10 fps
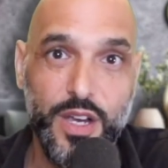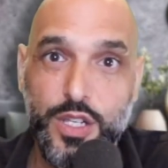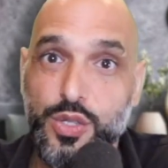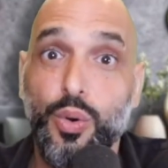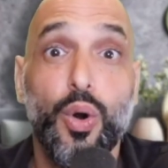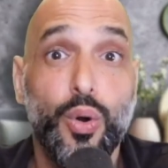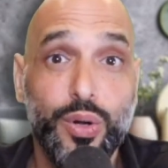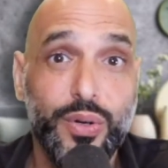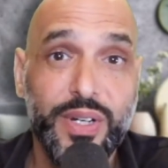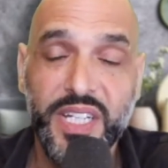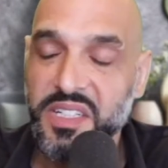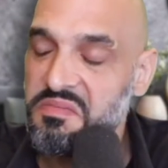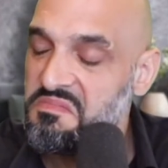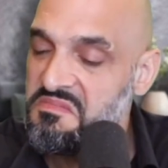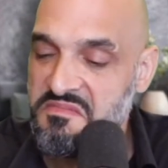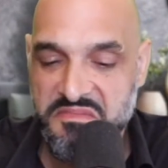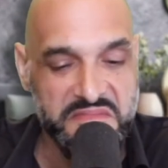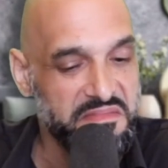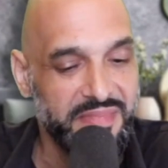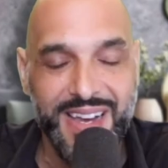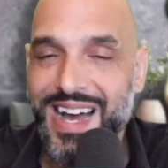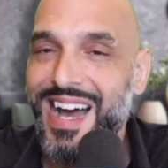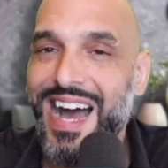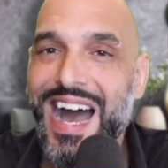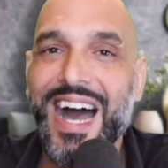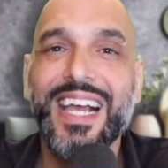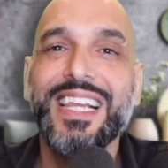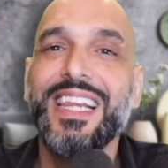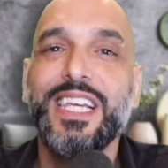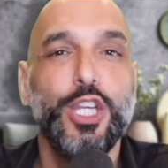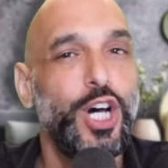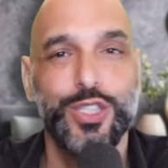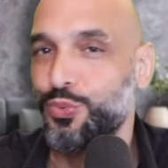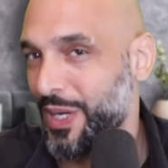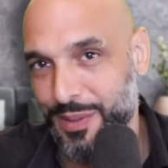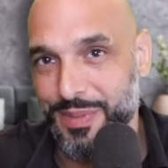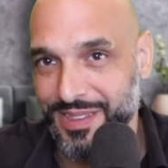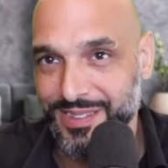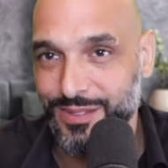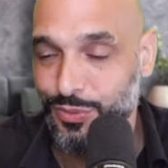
So hoarding, highly not recommended.